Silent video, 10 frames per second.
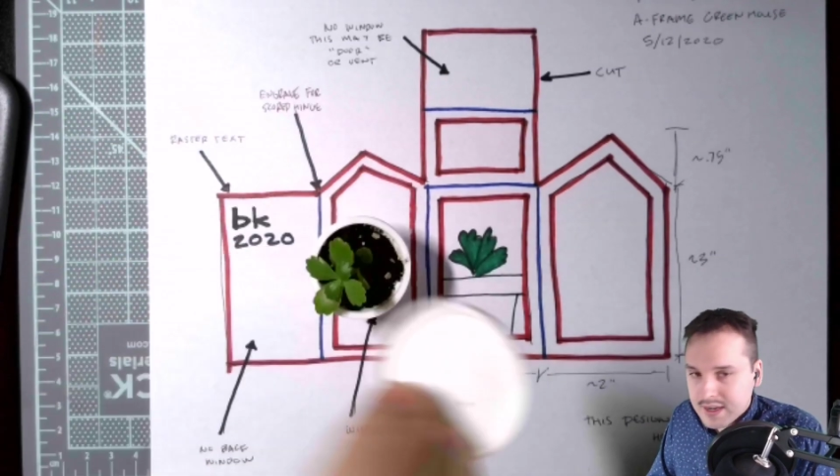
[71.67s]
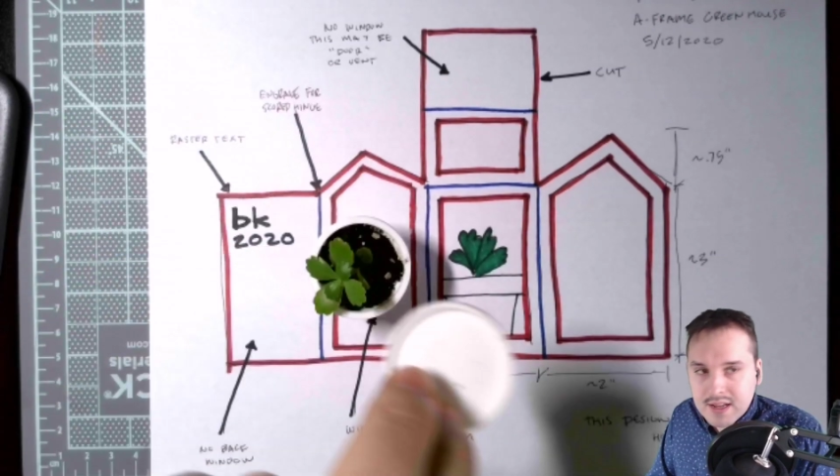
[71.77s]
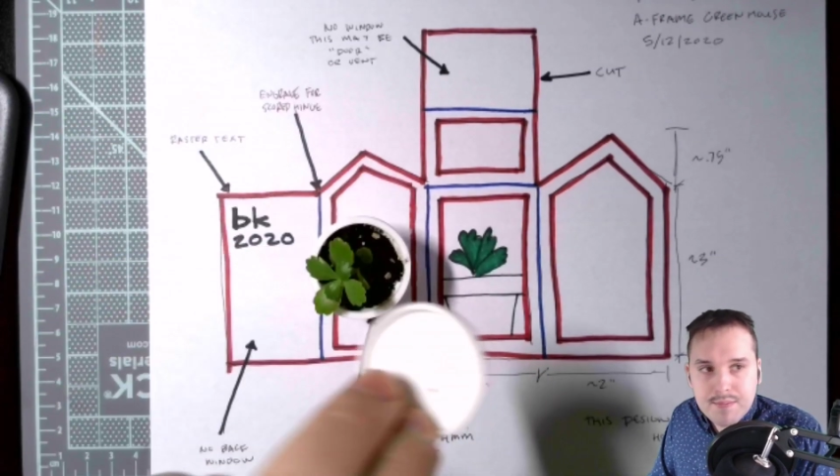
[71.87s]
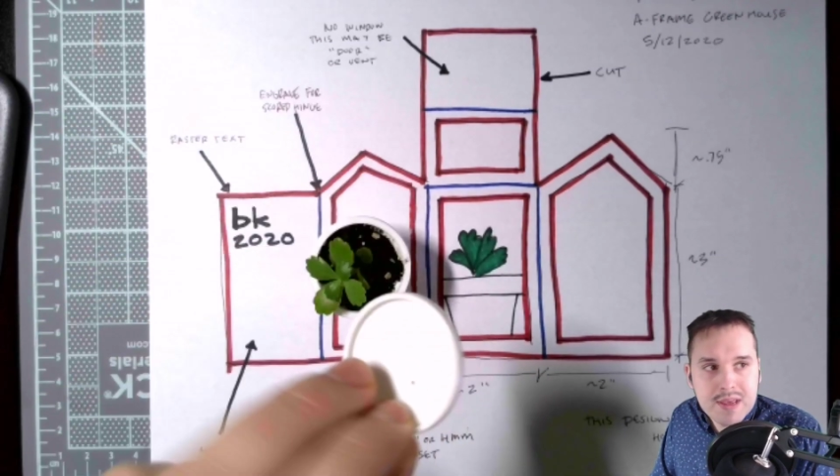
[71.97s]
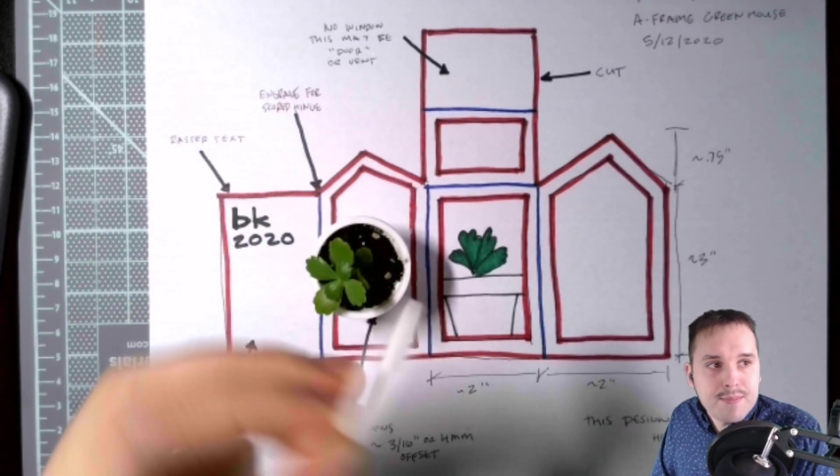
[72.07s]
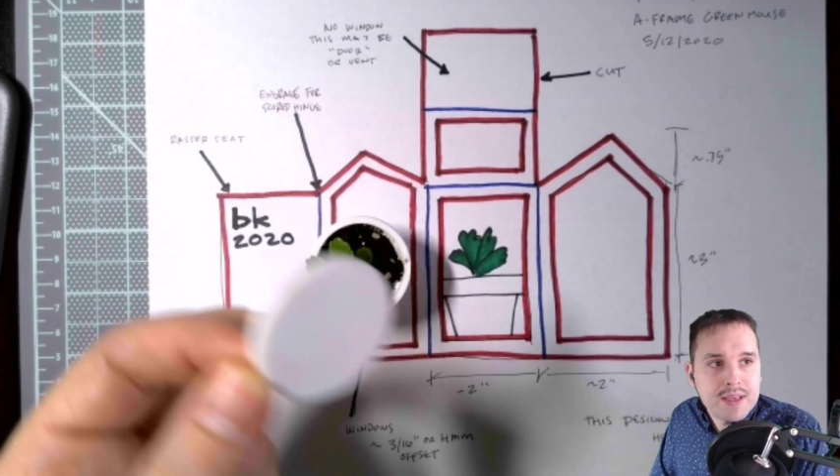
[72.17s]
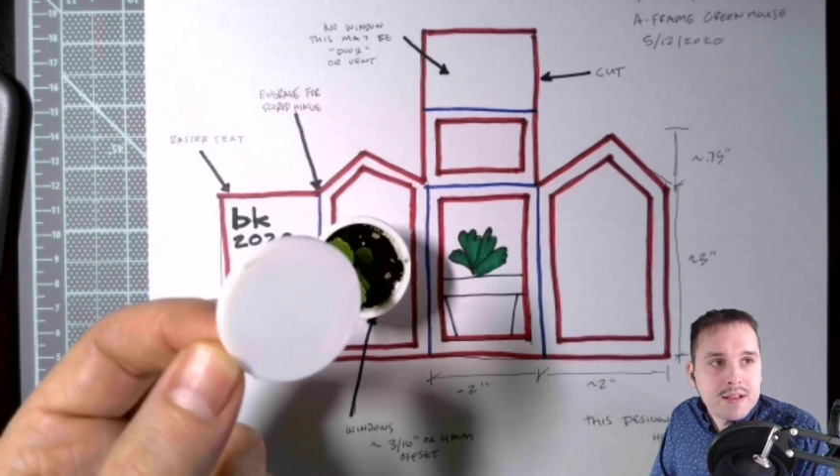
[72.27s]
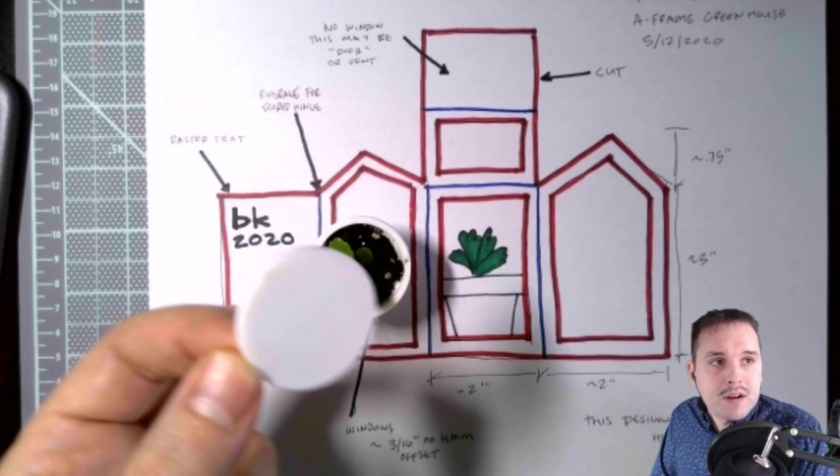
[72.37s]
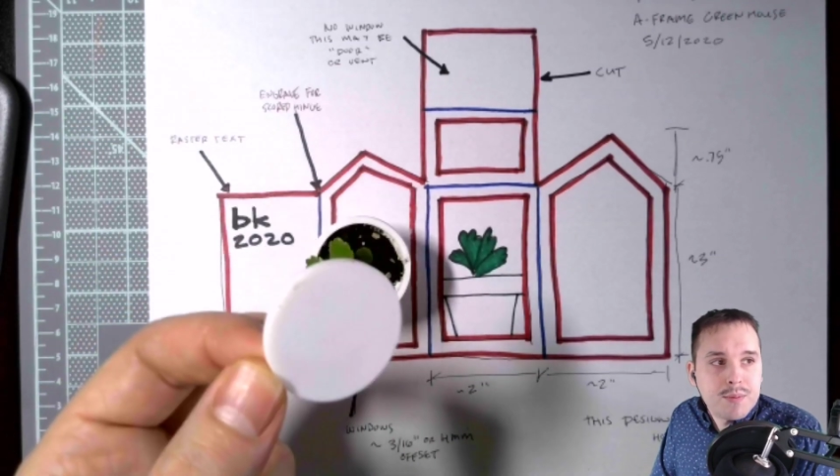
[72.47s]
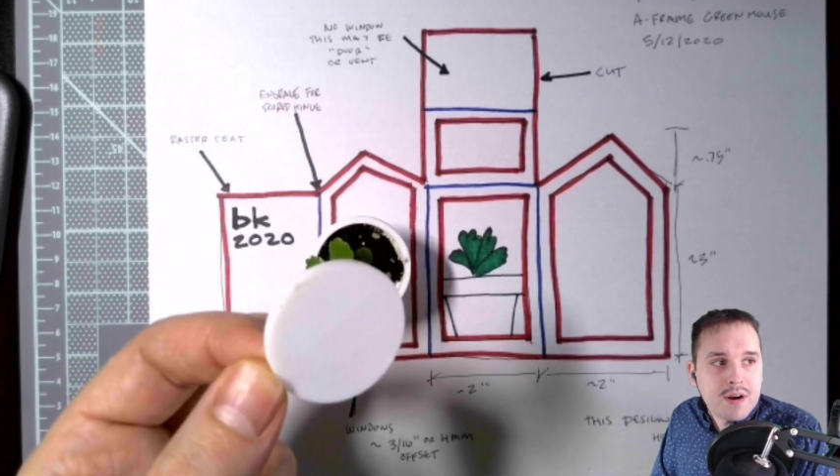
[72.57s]
And it may be a
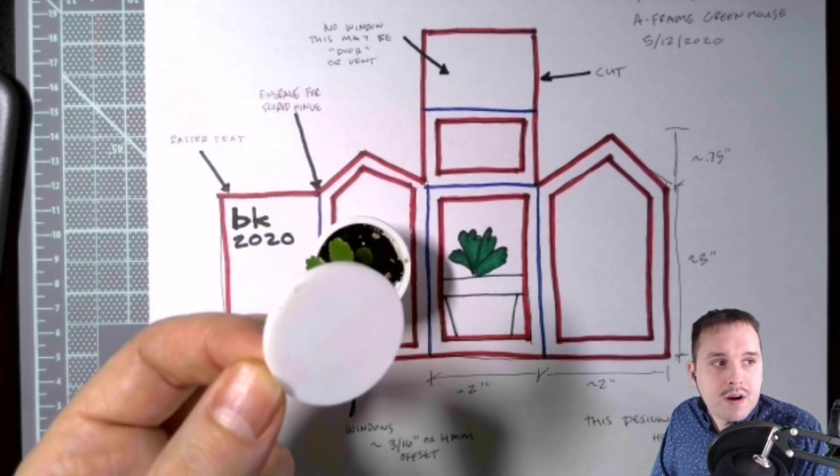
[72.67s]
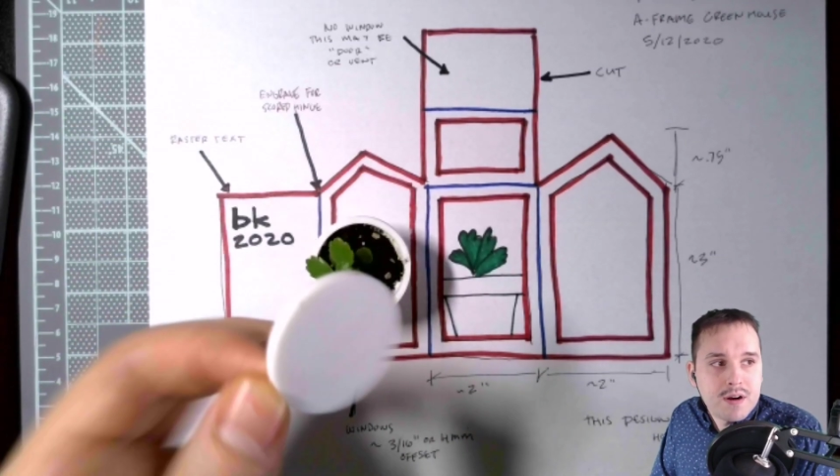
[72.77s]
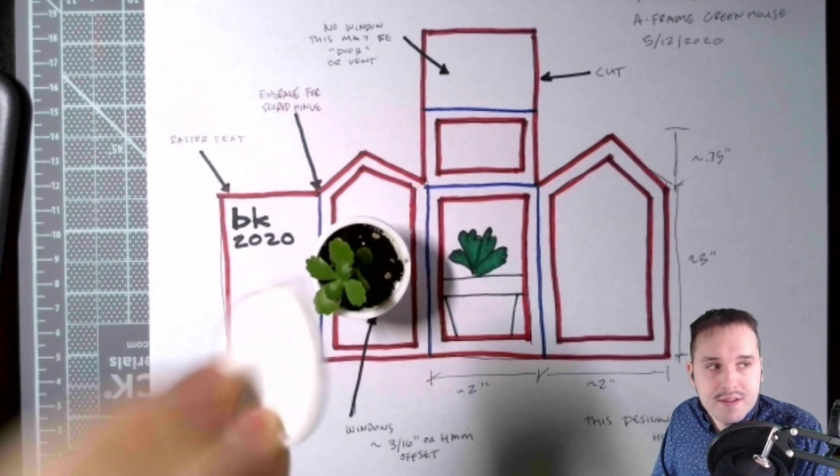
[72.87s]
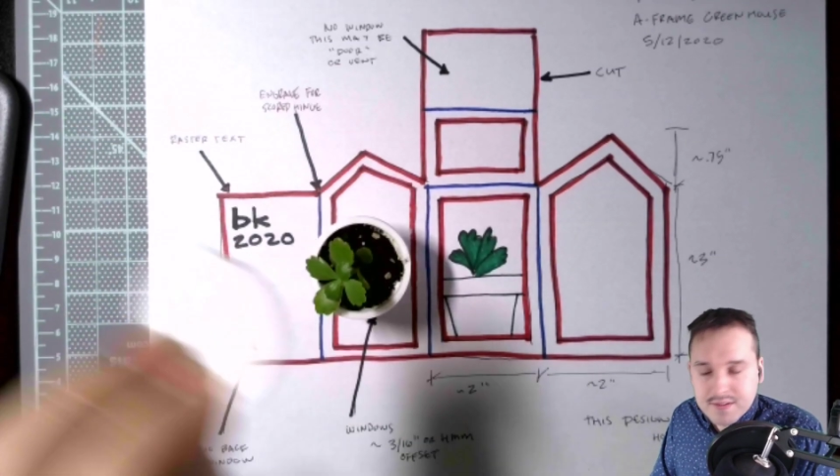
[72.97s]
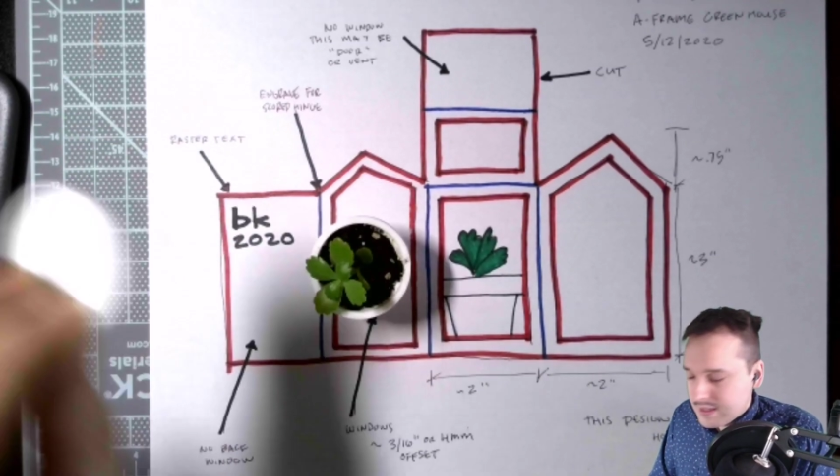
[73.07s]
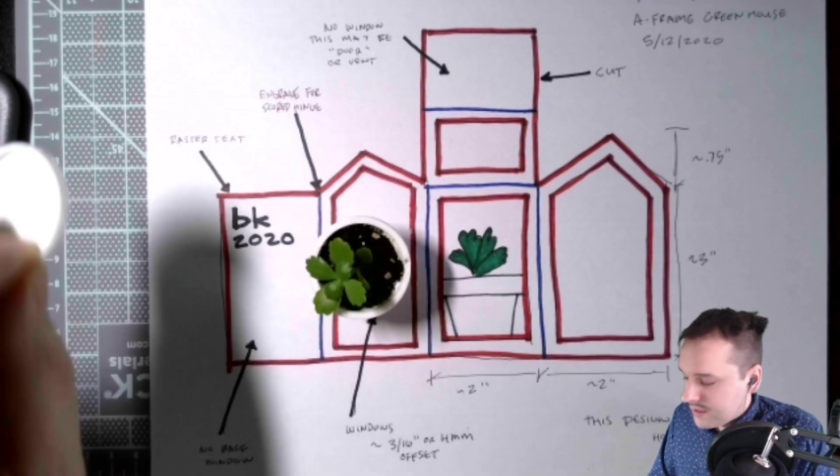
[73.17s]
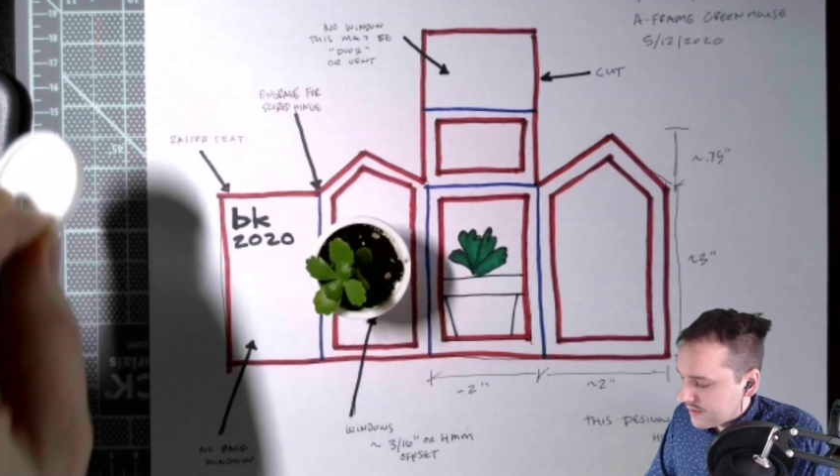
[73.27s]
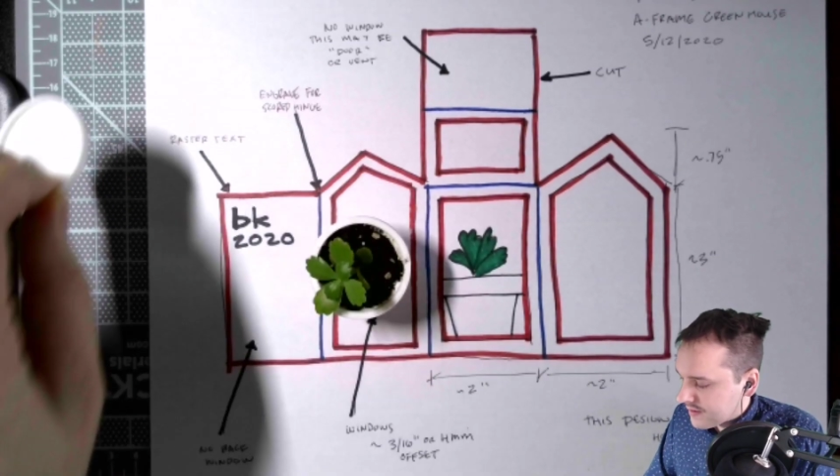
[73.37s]
little bit hard to see because